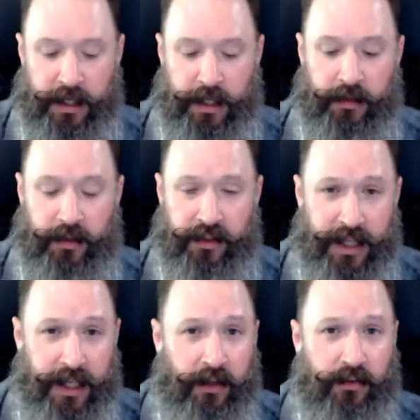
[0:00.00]
The
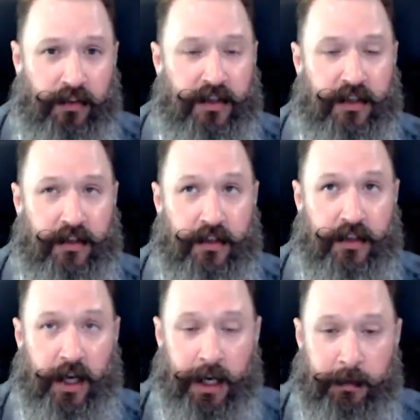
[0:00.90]
thing is, the
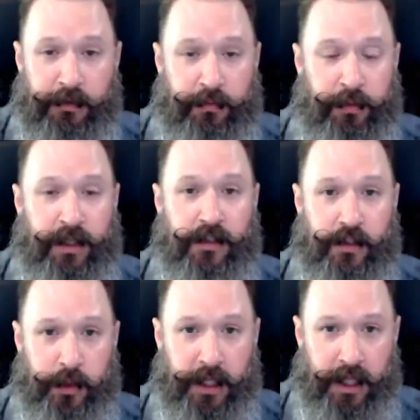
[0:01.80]
time spent
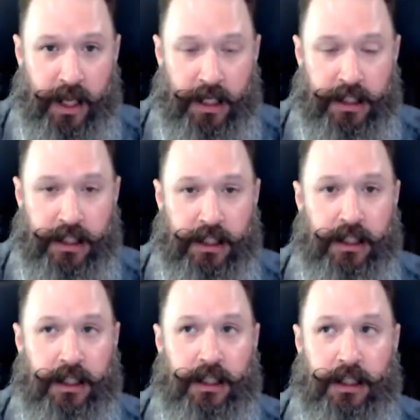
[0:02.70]
doing that
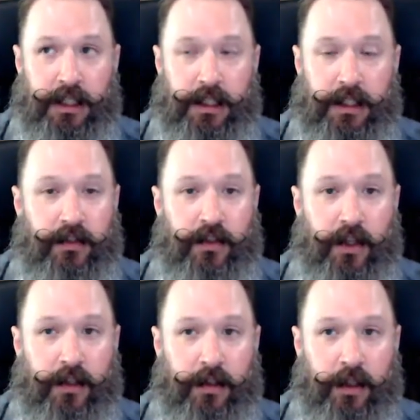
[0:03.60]

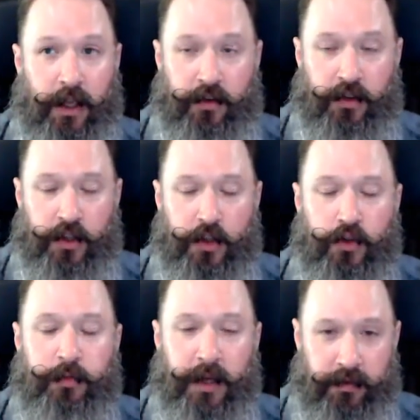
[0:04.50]
has
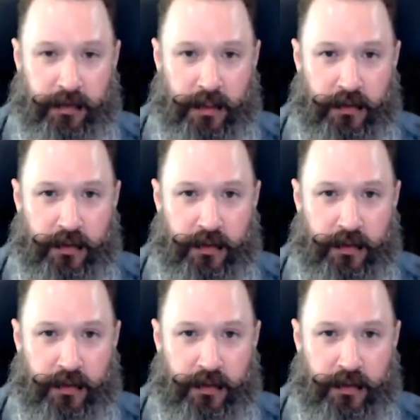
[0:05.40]
huge benefits.